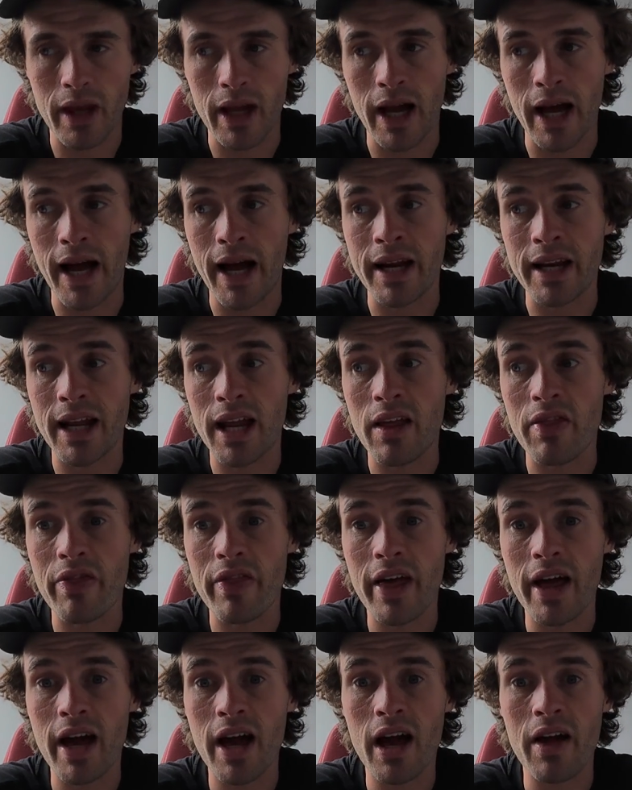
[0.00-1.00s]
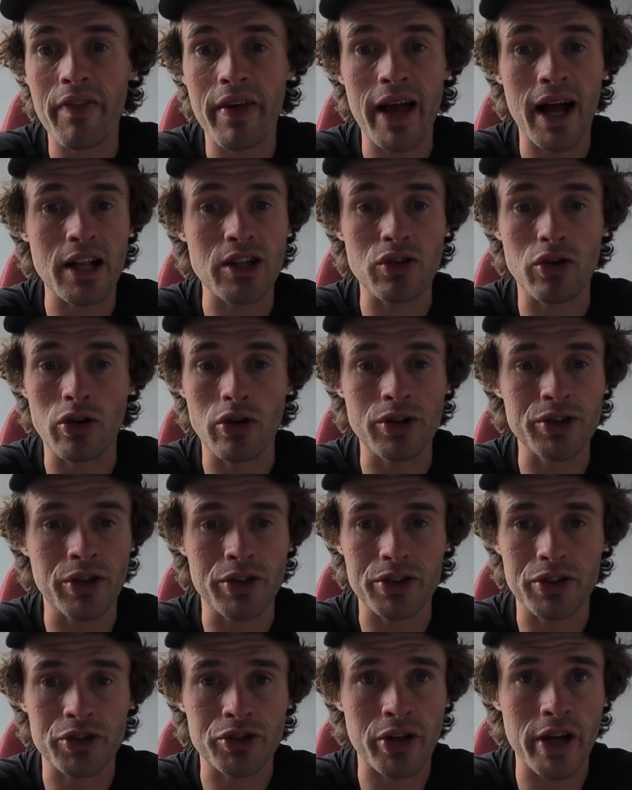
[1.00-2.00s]
and in there they had all
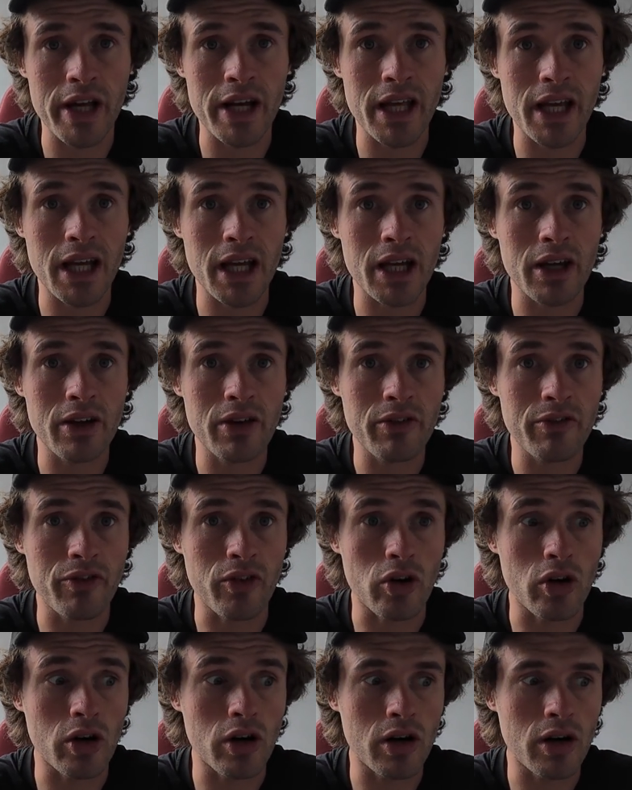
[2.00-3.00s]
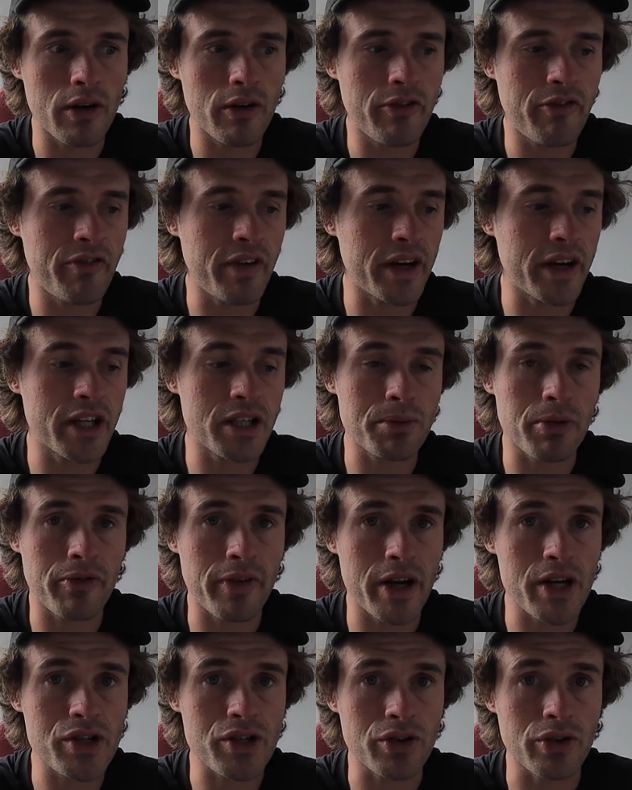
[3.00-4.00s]
sorts of training for fitness
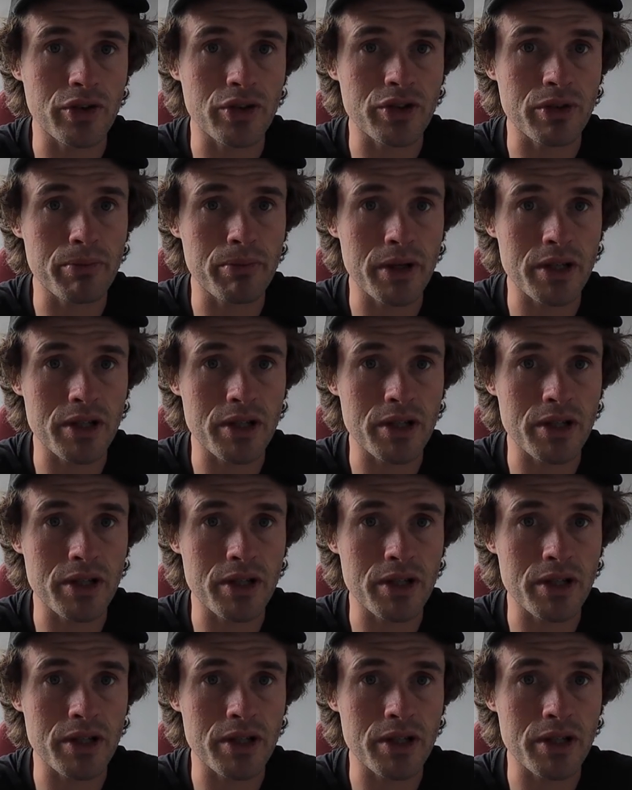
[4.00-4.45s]
professionals and